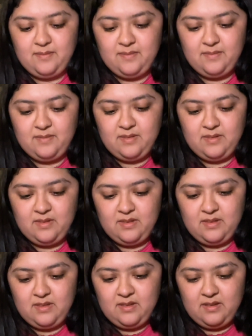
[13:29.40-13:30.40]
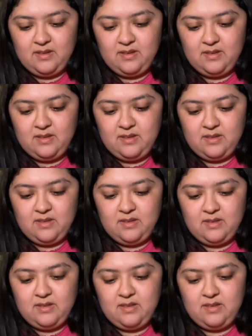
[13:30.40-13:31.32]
(silence)